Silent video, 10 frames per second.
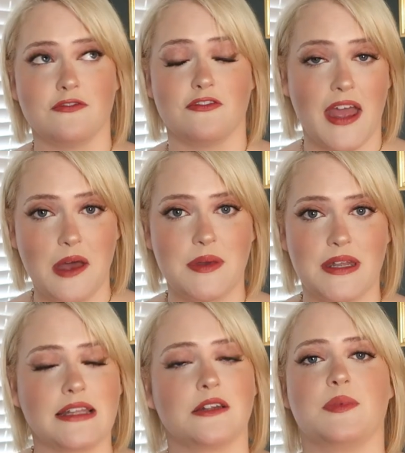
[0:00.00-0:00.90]
vamp it
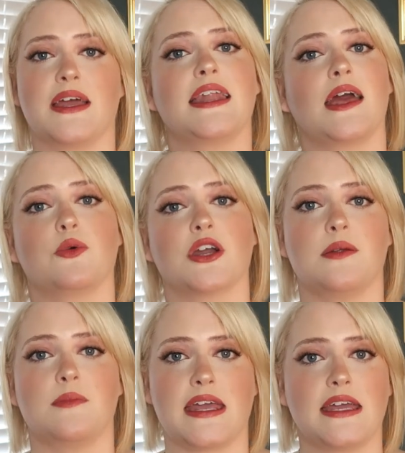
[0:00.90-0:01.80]
a little bit and we're
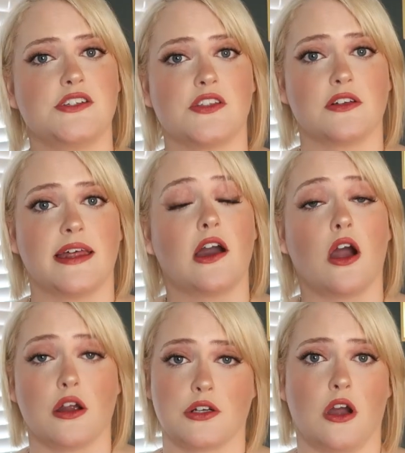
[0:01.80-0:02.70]
gonna make it into their like
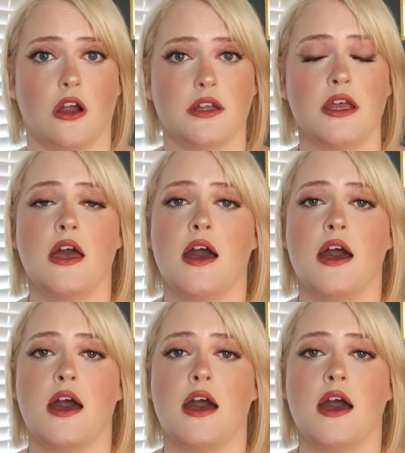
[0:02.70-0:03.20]
art cart.